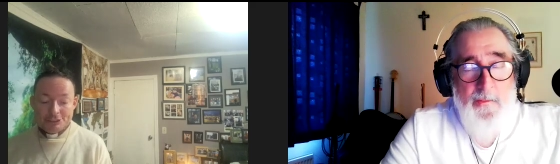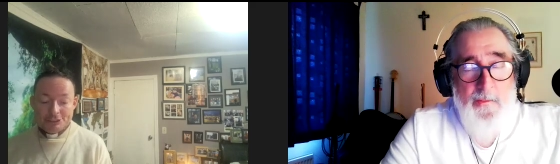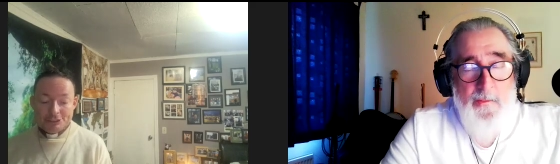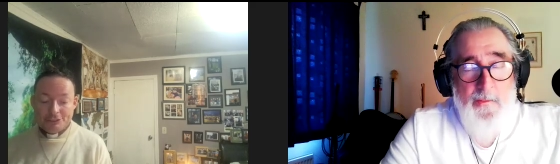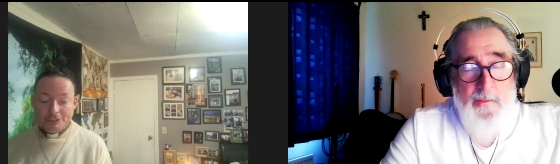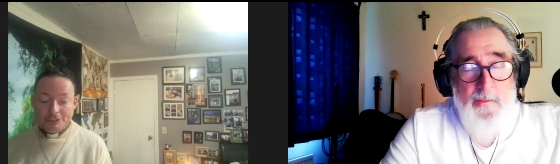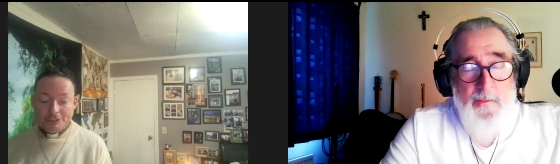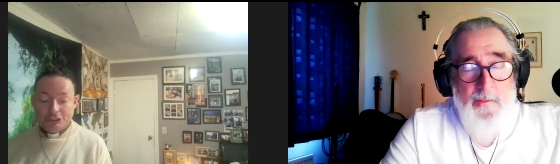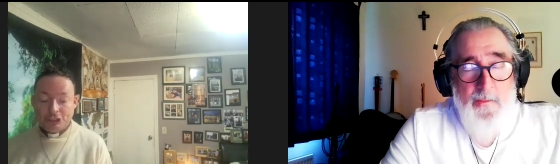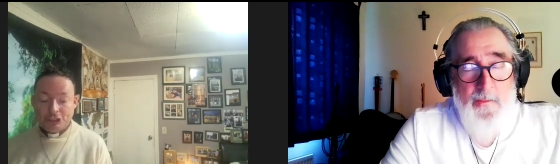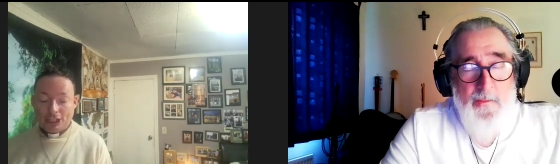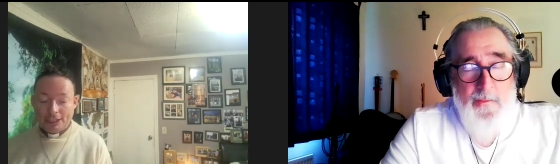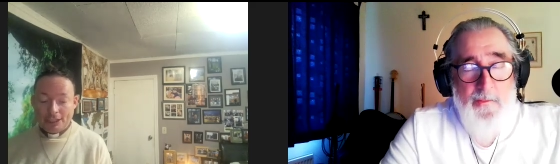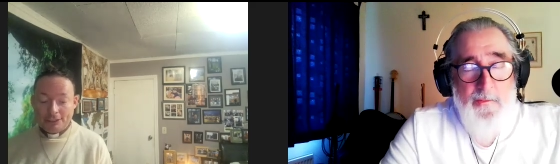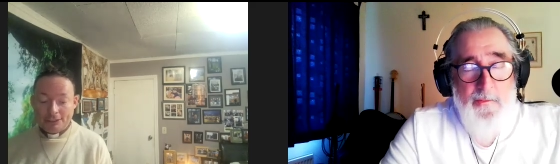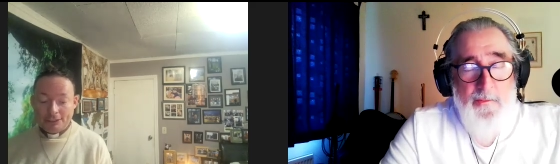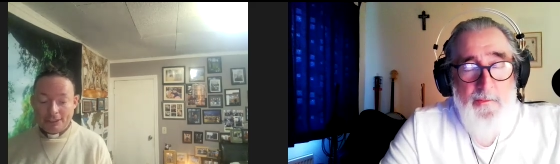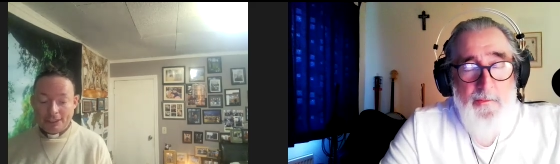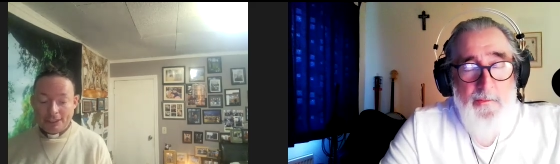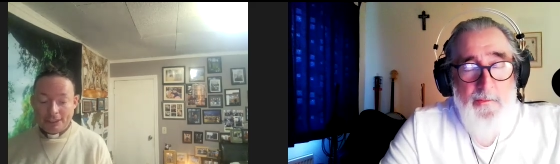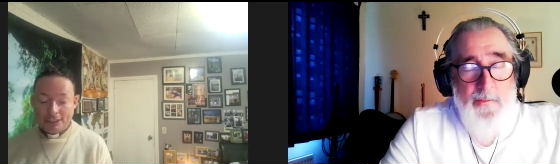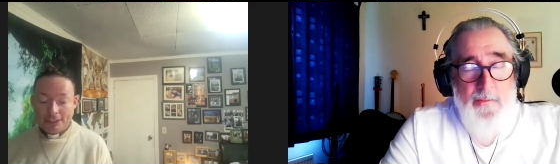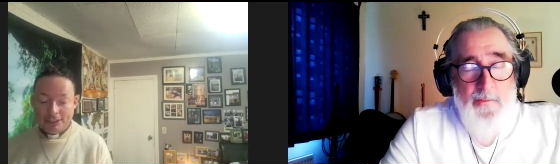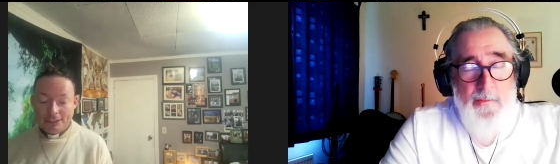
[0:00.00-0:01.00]
Speaker 1: to the
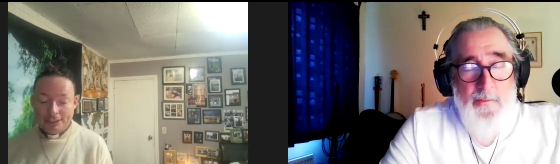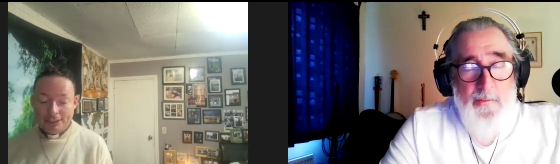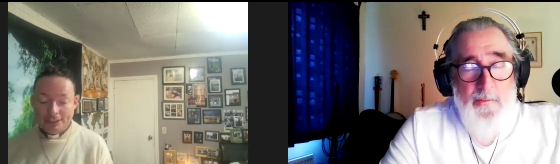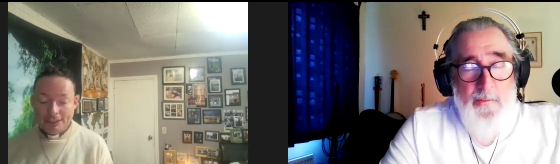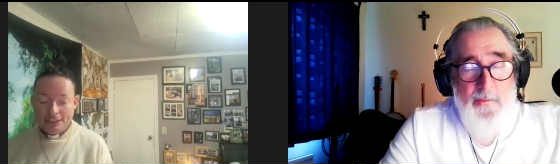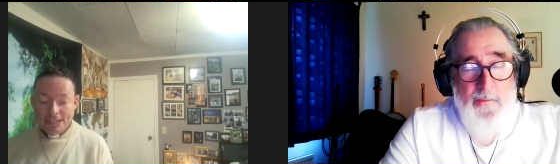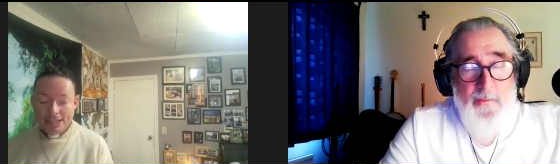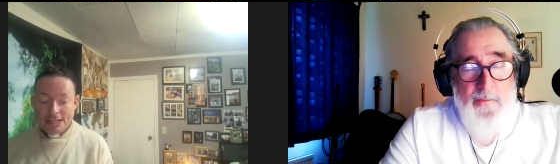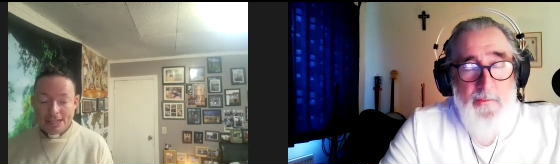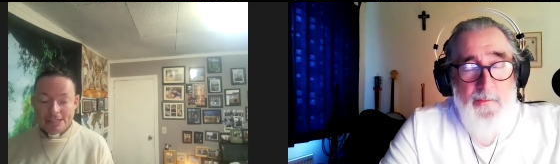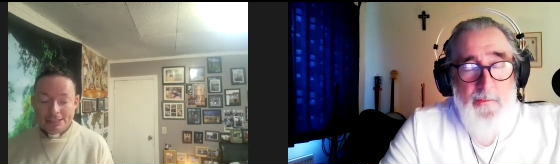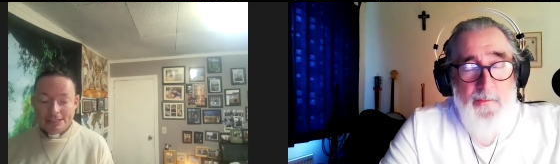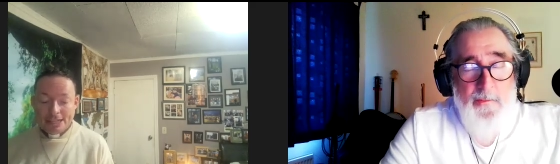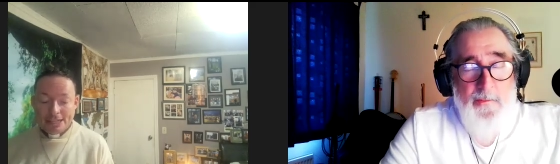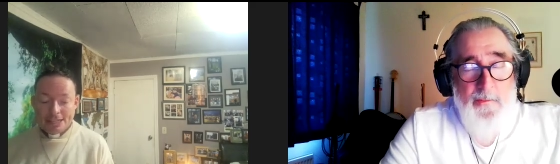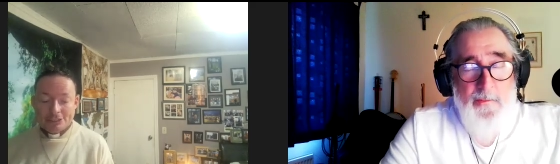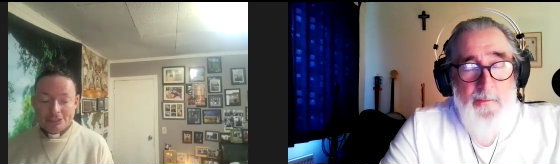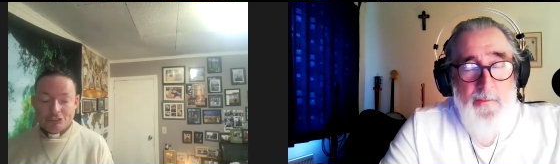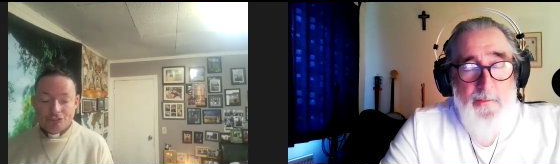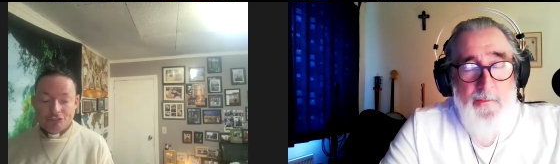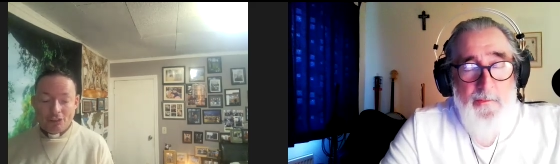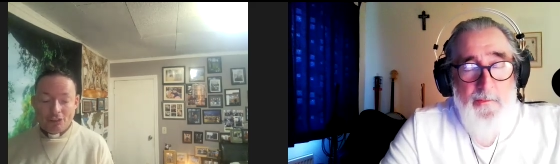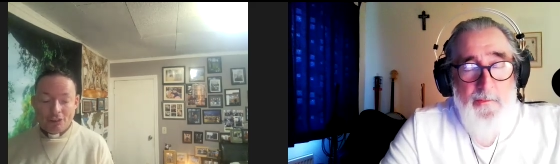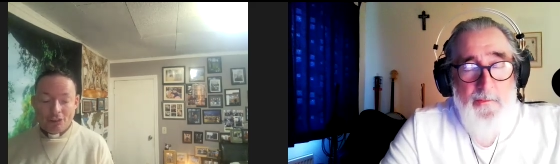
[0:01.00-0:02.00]
childlike. Yes,
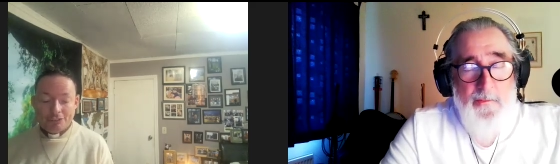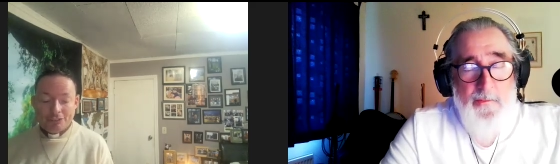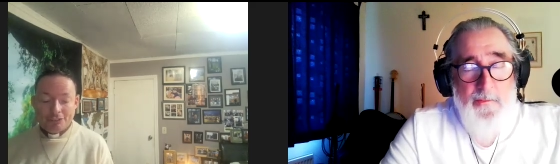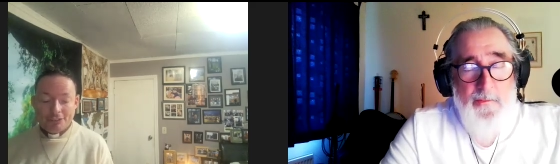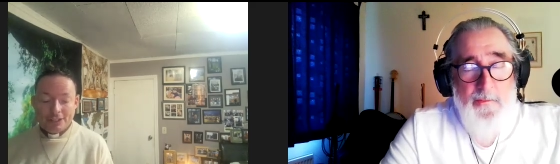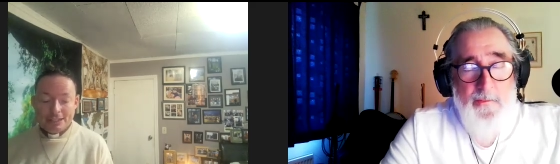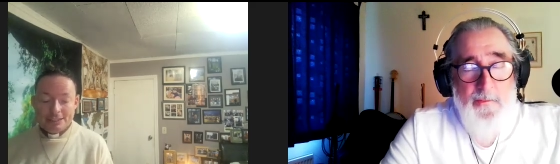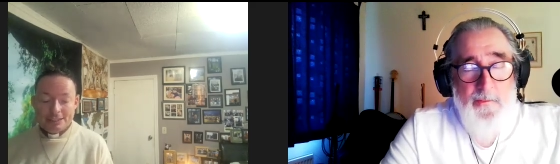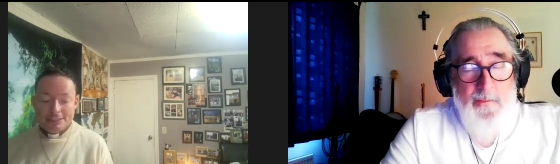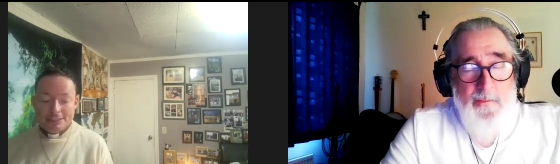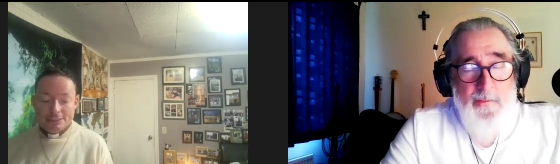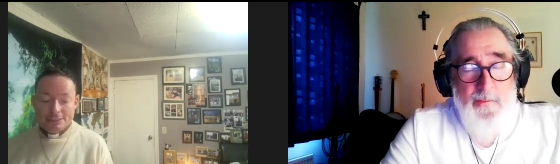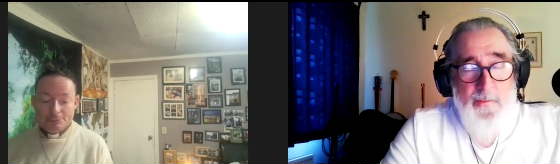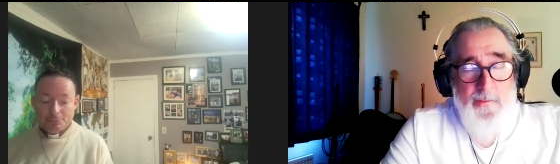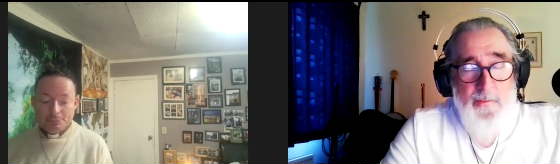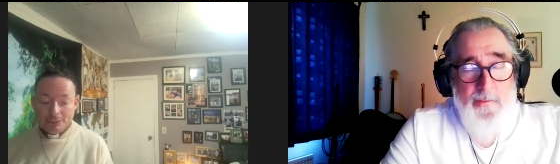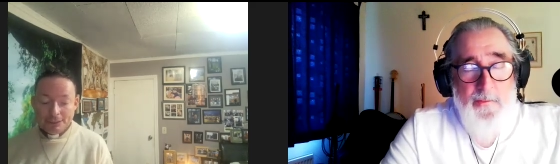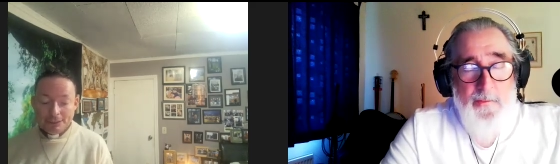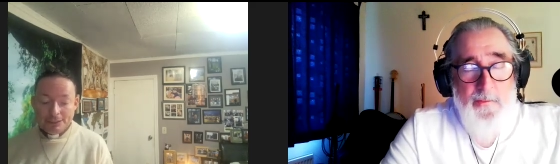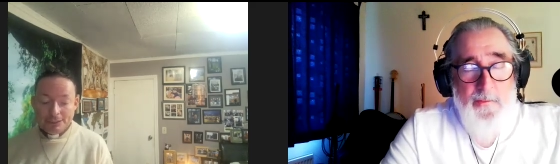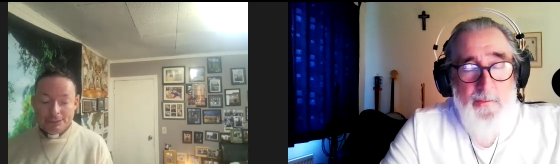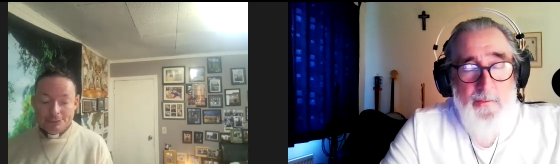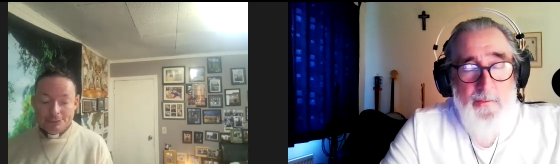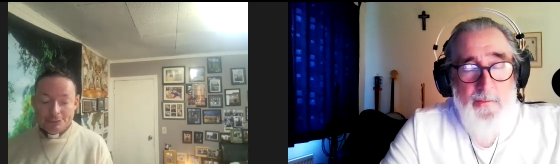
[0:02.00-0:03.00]
Father, it has
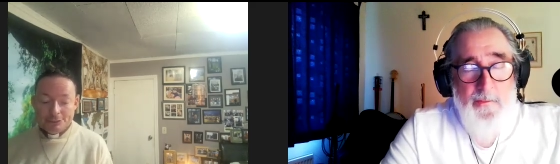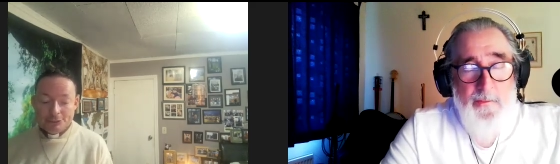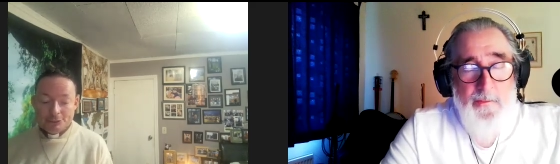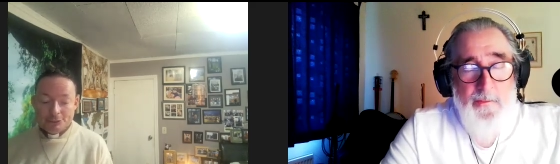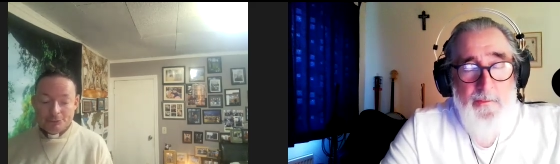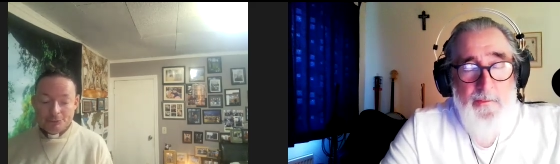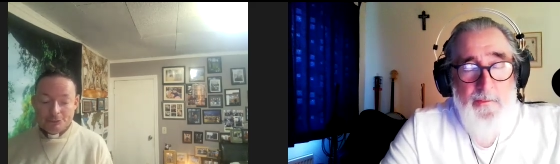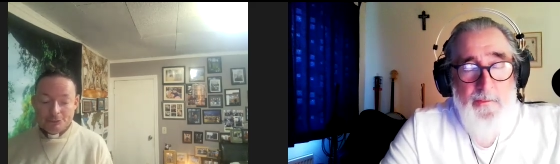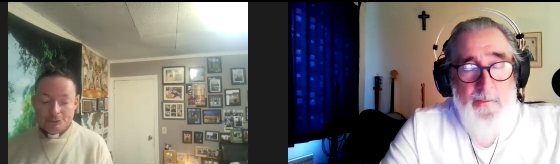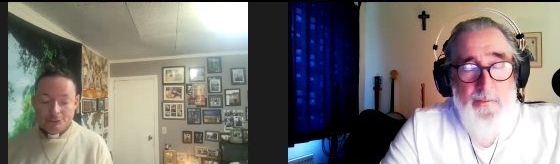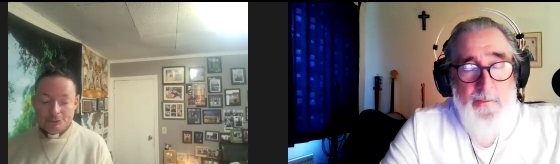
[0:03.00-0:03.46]
pleased you